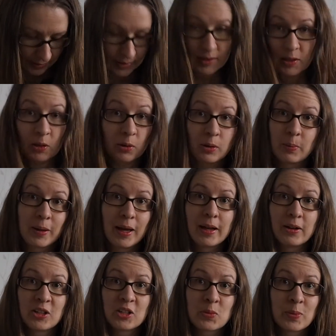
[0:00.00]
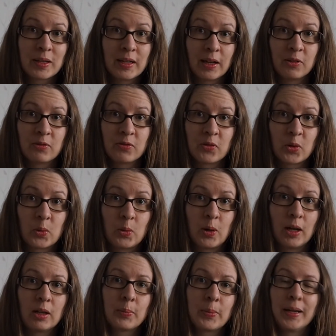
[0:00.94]
So the pattern's been out for a
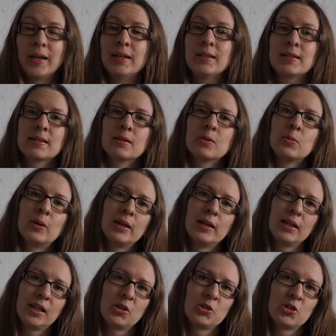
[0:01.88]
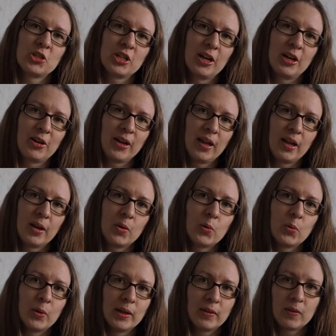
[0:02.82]
while, but I still wanted to share it
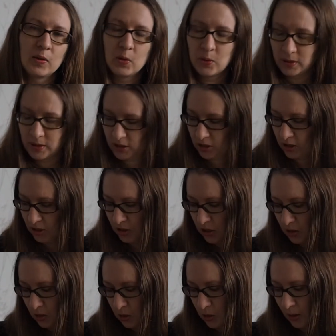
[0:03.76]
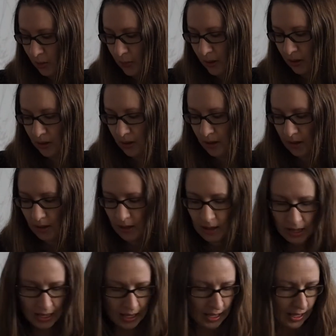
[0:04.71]
with you and talk to you about it
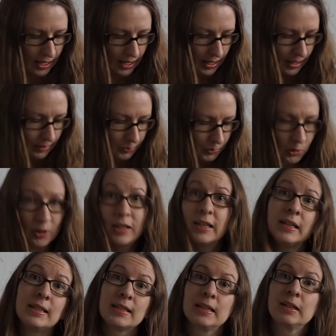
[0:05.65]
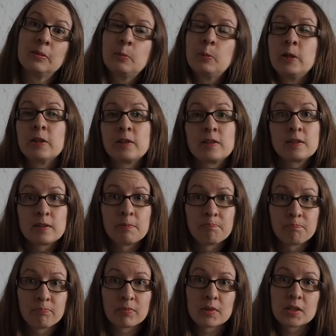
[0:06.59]
in more detail because
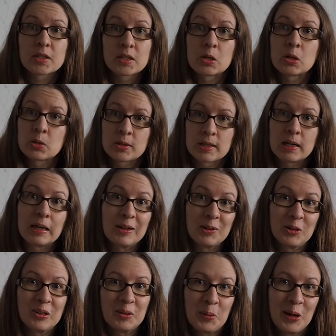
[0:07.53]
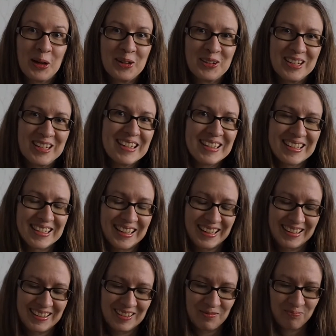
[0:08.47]
the socks are all about
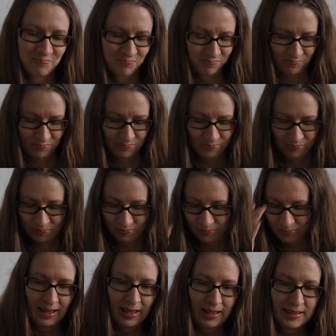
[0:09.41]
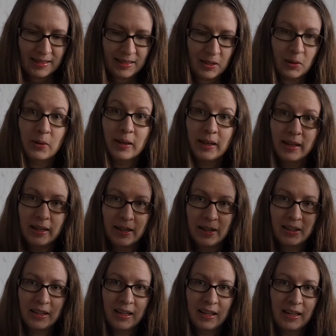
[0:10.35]
detail. So
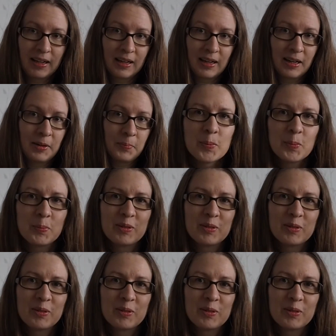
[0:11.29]
here they are.